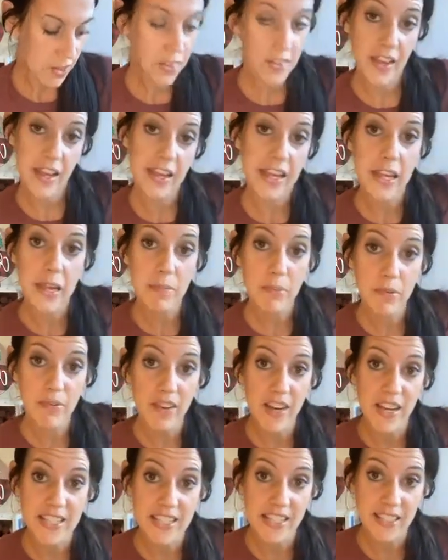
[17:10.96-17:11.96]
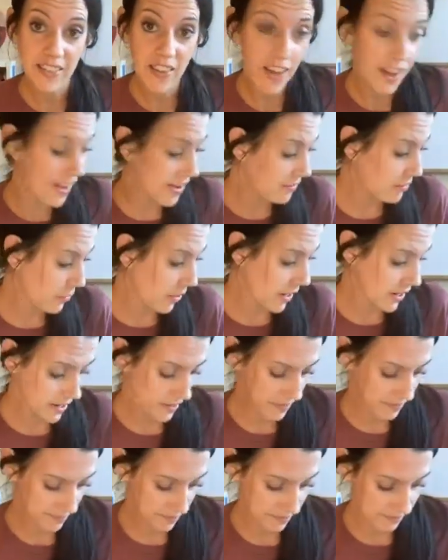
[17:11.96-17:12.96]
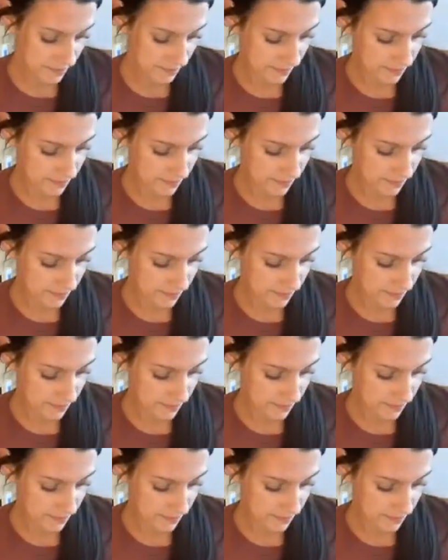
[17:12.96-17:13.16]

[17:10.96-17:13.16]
Nothing like improvising live, right?